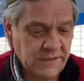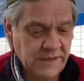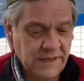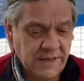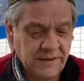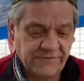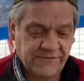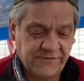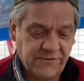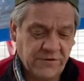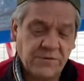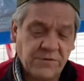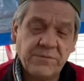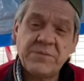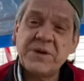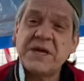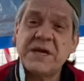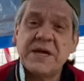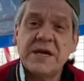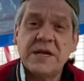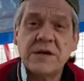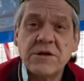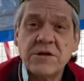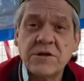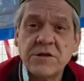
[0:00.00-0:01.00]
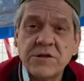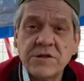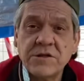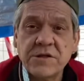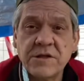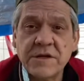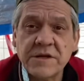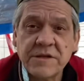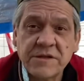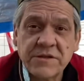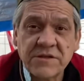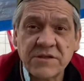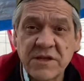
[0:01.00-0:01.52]
for beginners
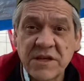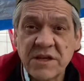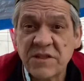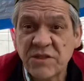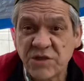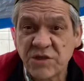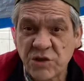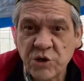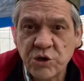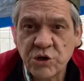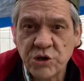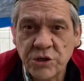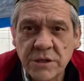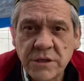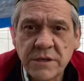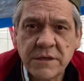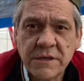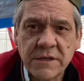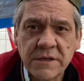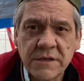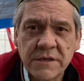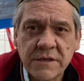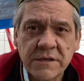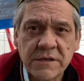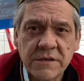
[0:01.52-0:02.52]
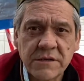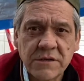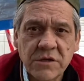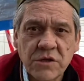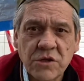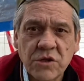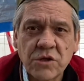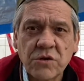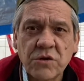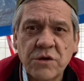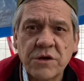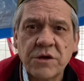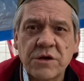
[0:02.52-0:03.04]
it's good to
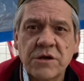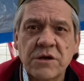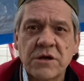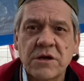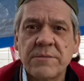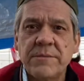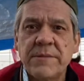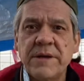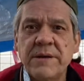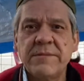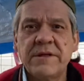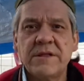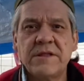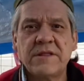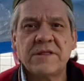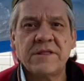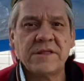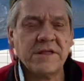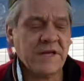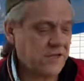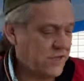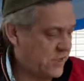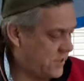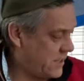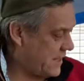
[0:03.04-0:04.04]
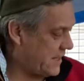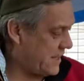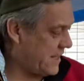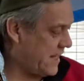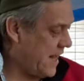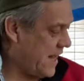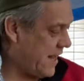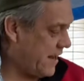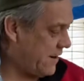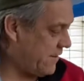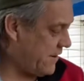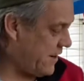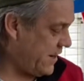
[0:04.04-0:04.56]
show your commitment, such like
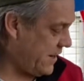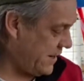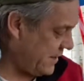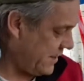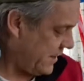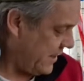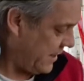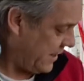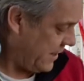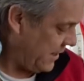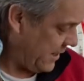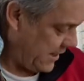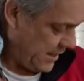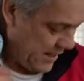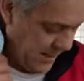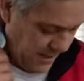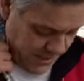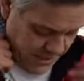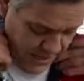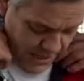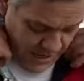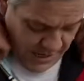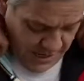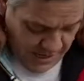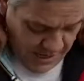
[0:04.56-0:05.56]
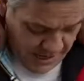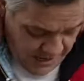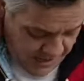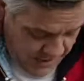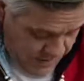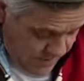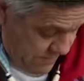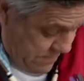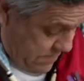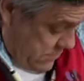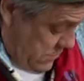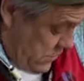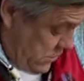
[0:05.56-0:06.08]
that, right?
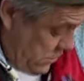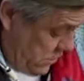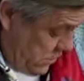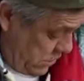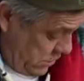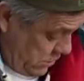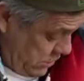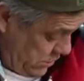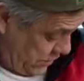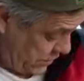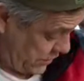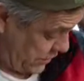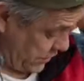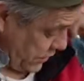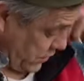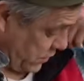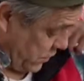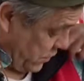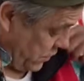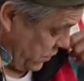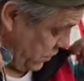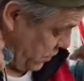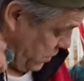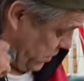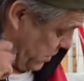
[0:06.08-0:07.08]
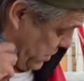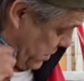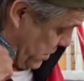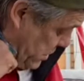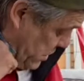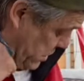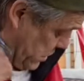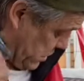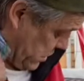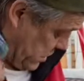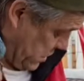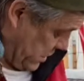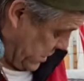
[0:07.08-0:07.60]
Also,
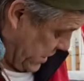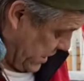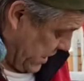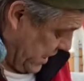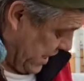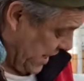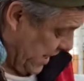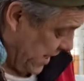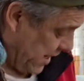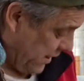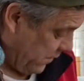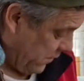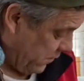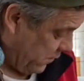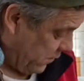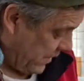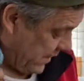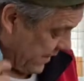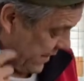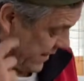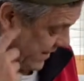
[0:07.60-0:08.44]
what I